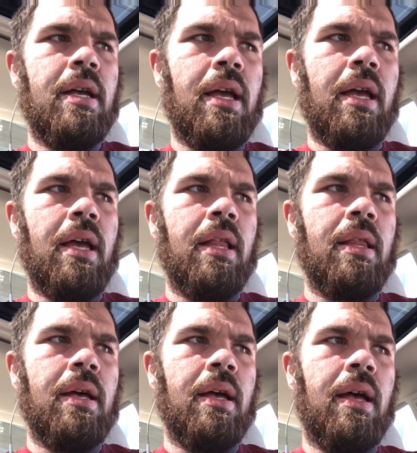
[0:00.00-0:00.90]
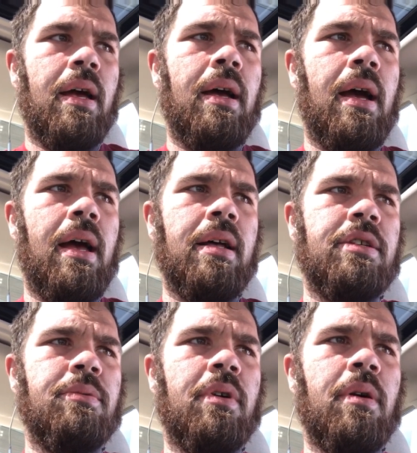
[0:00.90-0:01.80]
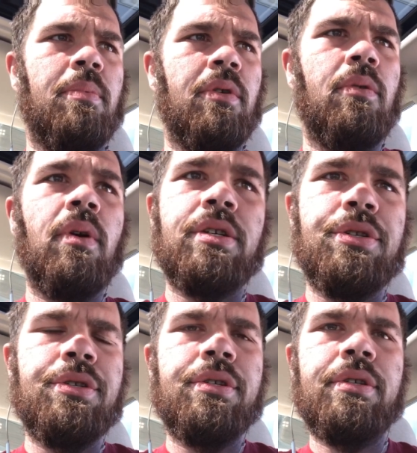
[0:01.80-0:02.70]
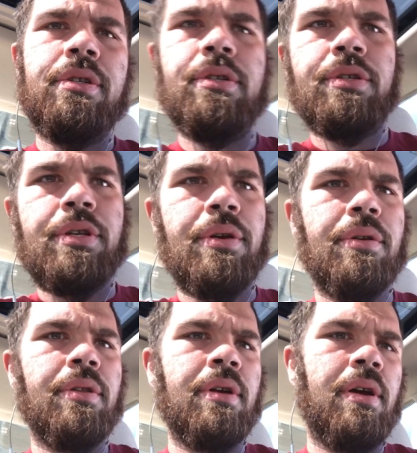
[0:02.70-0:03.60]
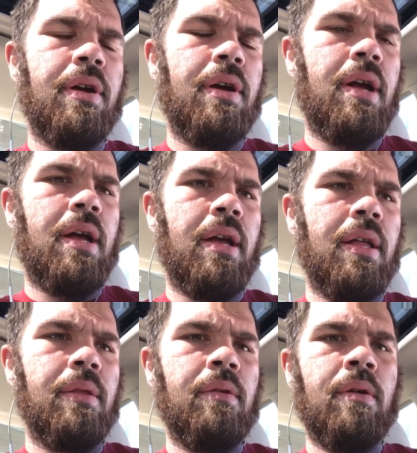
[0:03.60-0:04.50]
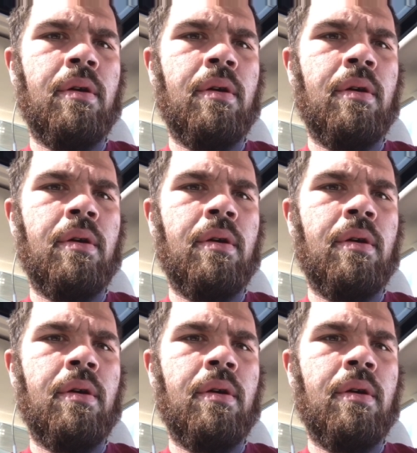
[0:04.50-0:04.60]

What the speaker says: And I asked him a couple of questions here and there, and